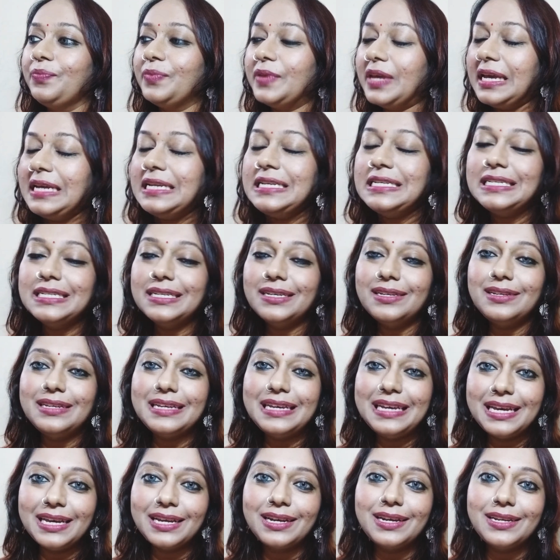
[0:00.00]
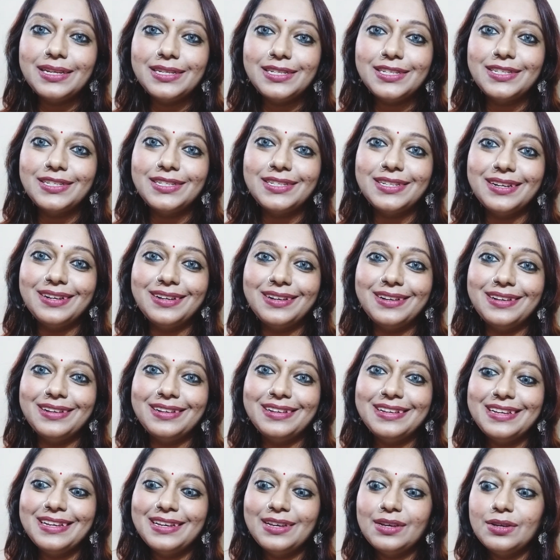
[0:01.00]
Indian English
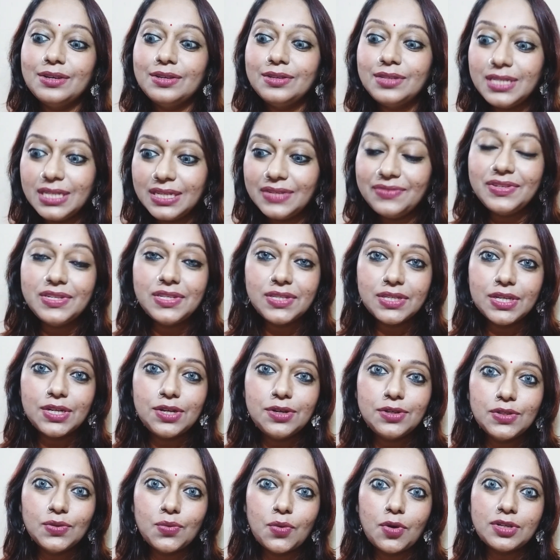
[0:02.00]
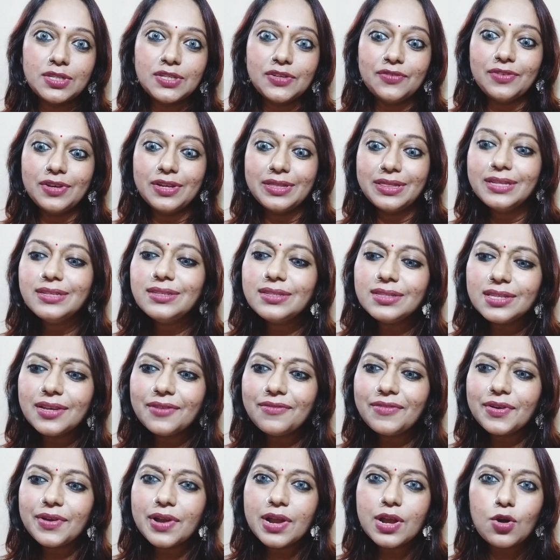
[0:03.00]
TV series or whatever, this is a
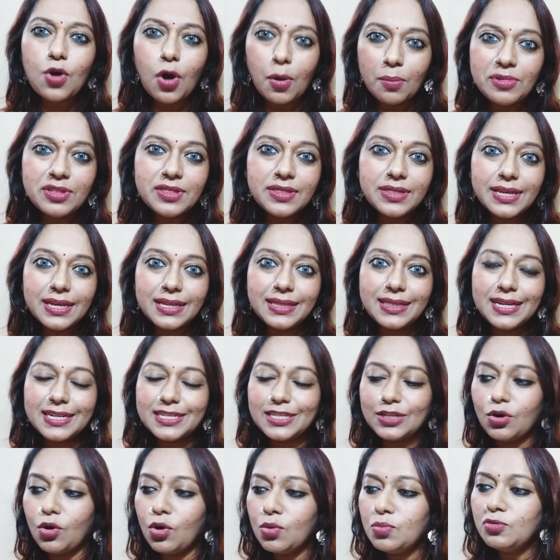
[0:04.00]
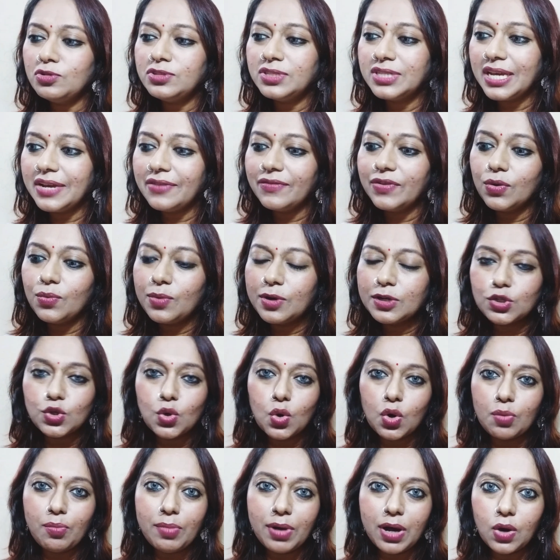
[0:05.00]
very common thing that almost everyone
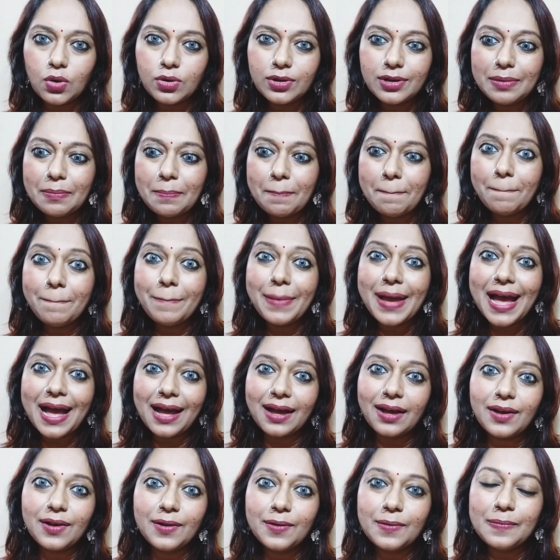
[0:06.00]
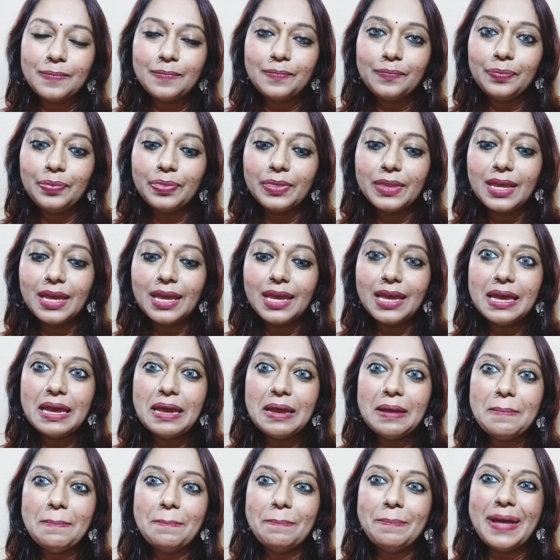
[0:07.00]
talk about, back.
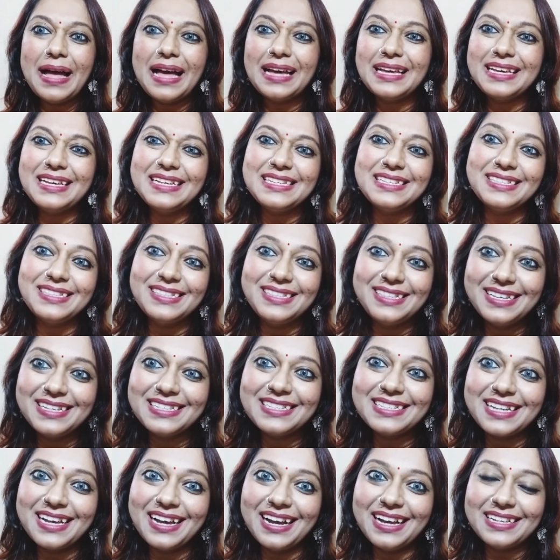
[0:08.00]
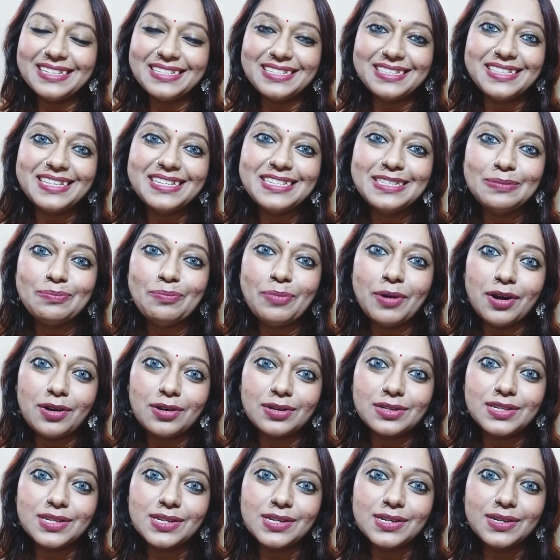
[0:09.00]
Back is this, guys, this
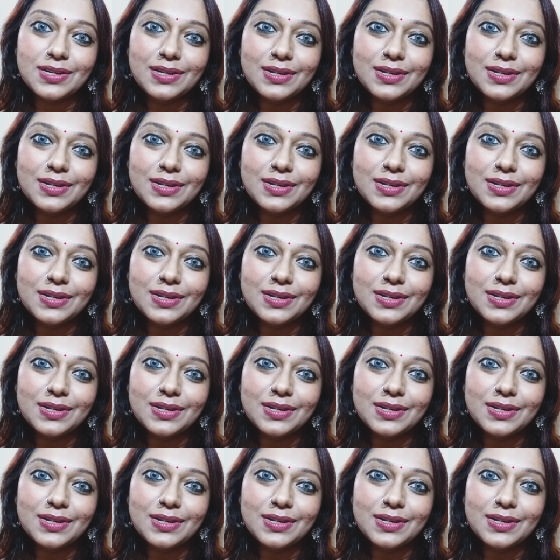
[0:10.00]
part.